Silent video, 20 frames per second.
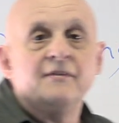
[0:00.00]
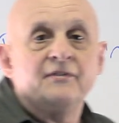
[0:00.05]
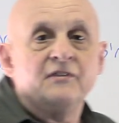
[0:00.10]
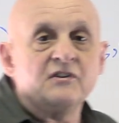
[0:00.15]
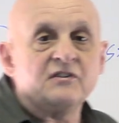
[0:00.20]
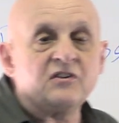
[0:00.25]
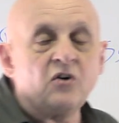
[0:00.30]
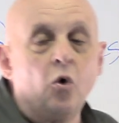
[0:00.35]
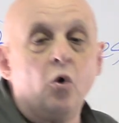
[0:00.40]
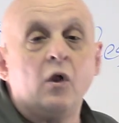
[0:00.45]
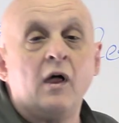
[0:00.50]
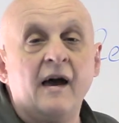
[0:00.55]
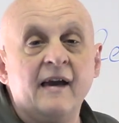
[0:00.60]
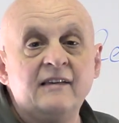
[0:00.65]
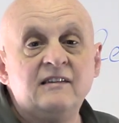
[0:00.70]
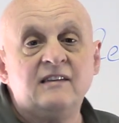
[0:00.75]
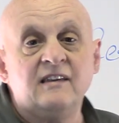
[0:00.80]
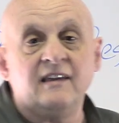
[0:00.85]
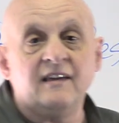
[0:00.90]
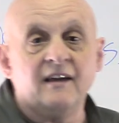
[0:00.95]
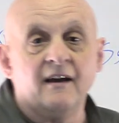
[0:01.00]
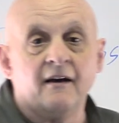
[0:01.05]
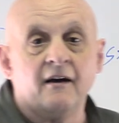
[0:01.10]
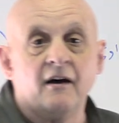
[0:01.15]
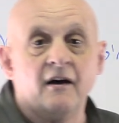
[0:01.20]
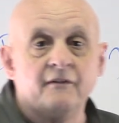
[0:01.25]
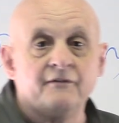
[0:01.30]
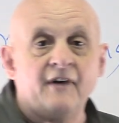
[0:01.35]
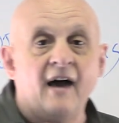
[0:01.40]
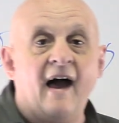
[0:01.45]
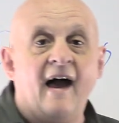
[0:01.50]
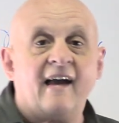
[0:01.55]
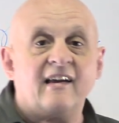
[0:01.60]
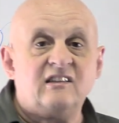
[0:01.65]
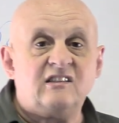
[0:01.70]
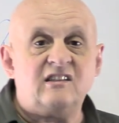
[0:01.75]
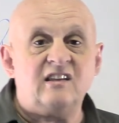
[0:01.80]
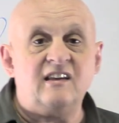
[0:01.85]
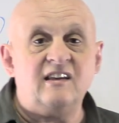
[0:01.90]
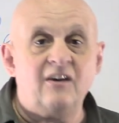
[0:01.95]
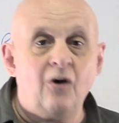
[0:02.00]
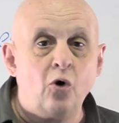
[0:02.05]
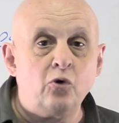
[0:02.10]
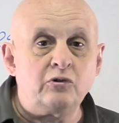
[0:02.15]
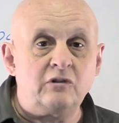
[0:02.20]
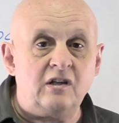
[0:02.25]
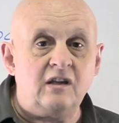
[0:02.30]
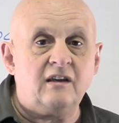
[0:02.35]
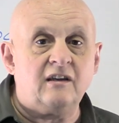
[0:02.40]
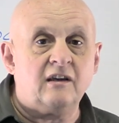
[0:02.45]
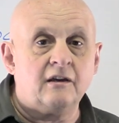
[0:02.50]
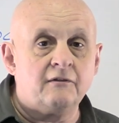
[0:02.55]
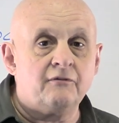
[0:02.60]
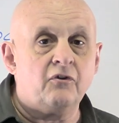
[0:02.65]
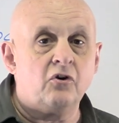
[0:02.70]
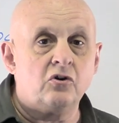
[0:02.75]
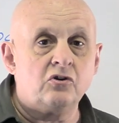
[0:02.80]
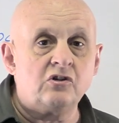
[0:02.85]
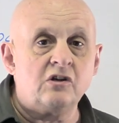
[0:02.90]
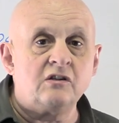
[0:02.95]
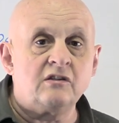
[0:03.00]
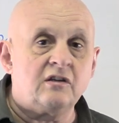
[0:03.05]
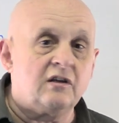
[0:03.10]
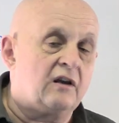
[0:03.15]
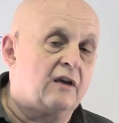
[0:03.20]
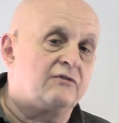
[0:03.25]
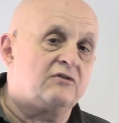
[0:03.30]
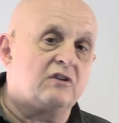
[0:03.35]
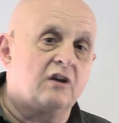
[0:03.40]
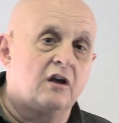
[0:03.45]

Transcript: This whole idea of IT OT convergence, and I've